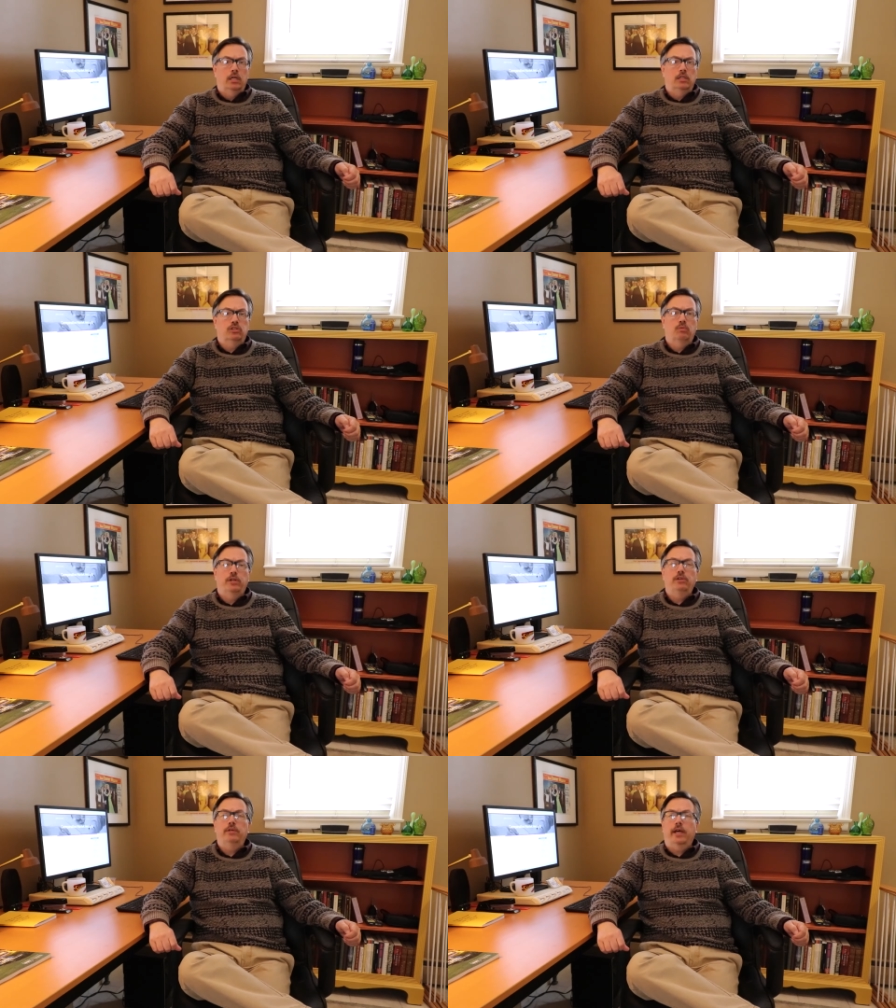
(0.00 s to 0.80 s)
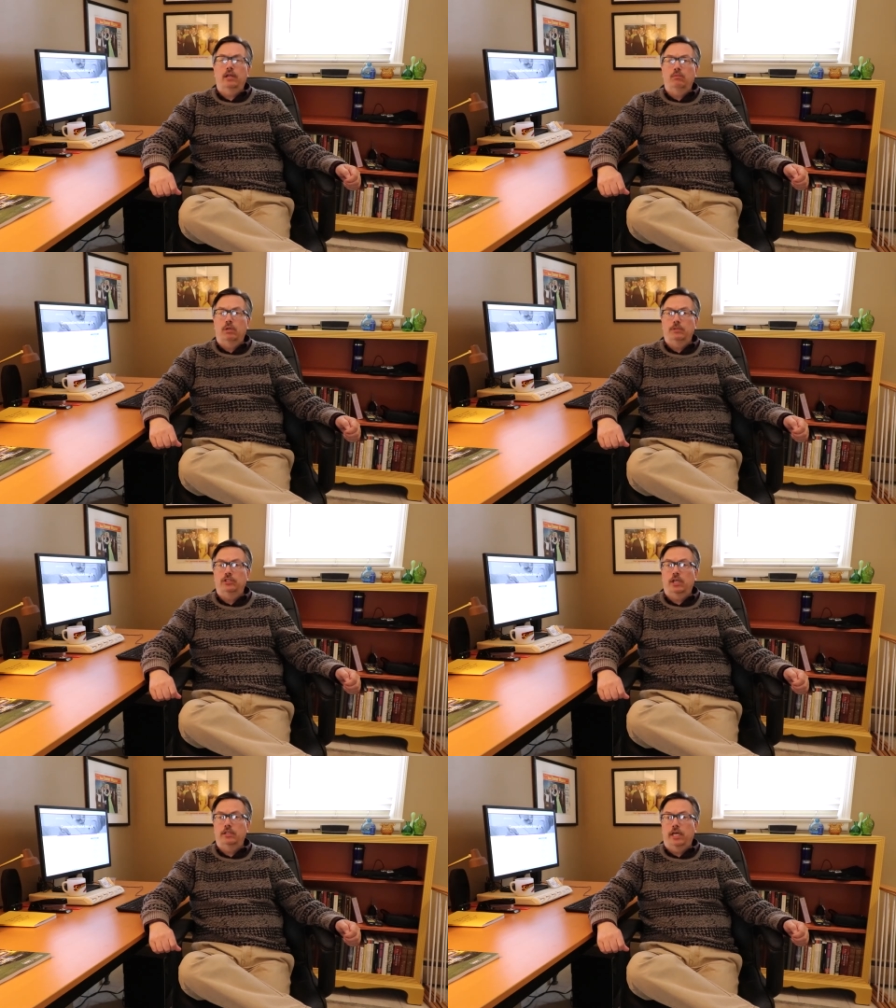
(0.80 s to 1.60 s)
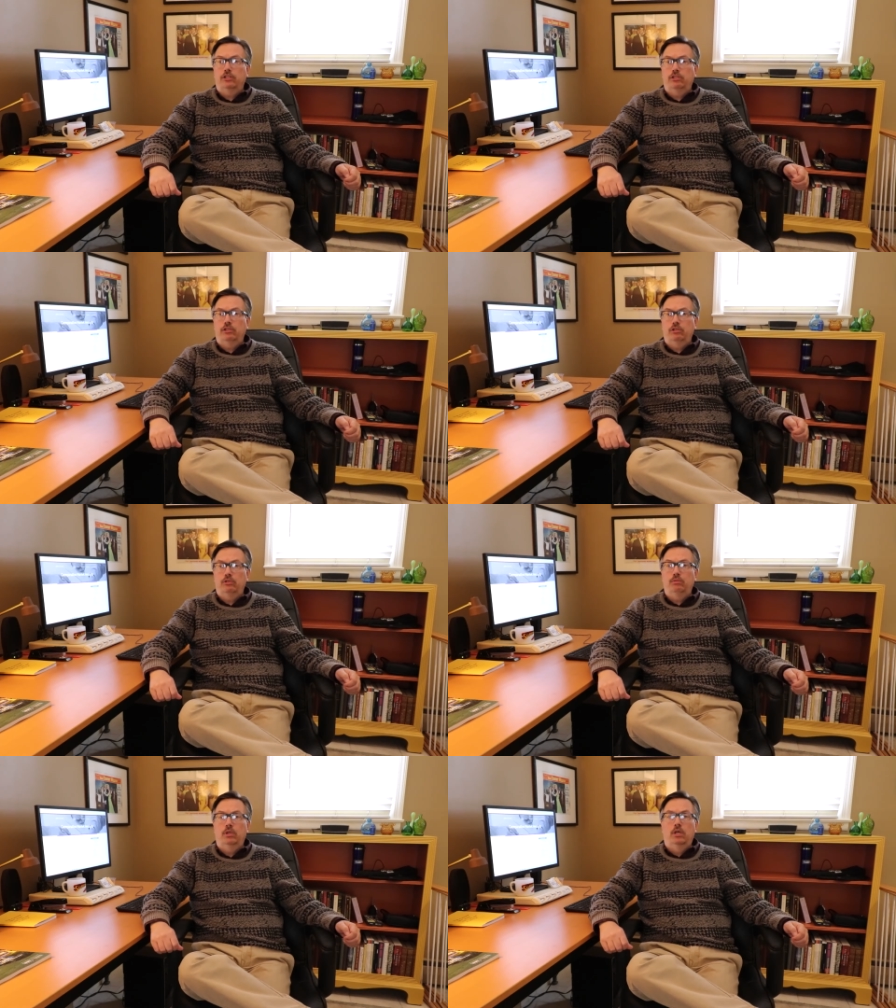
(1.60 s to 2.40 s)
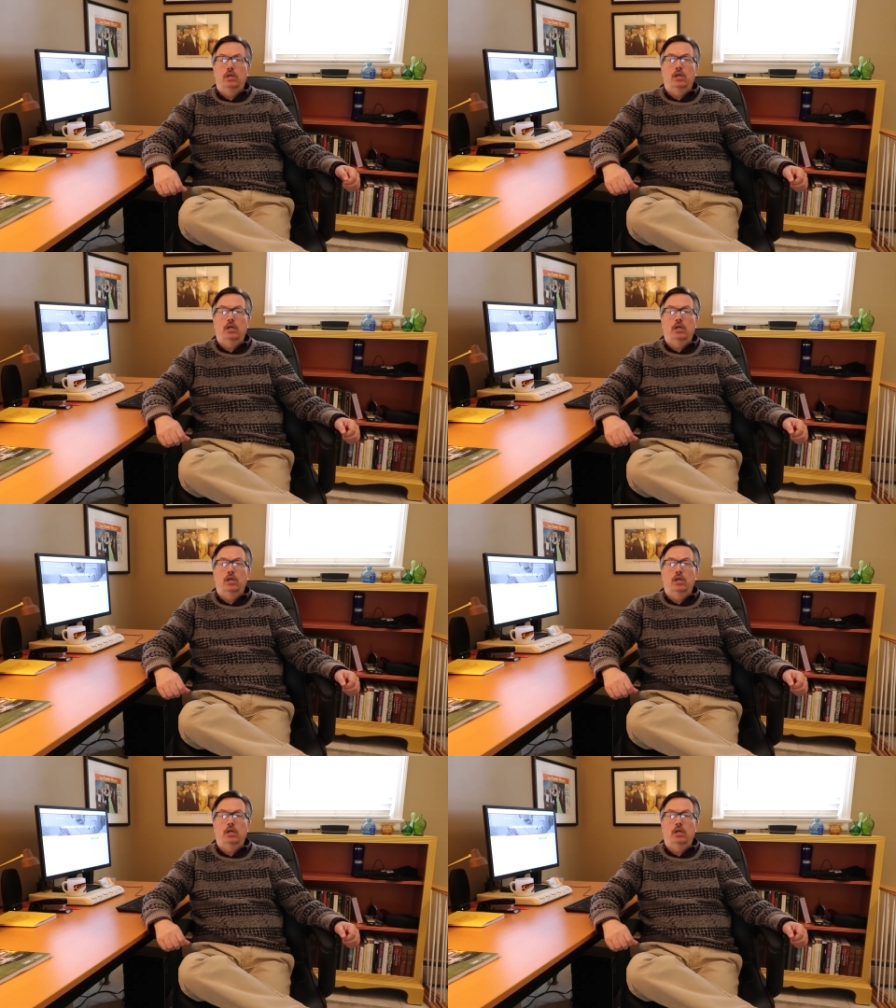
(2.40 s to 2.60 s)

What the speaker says: So what do you get when we send that to you?